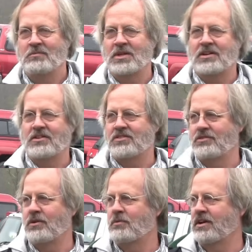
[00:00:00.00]
because
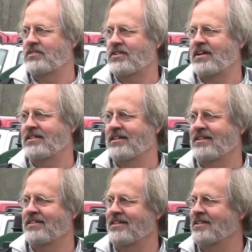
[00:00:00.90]
you don't want to stand in it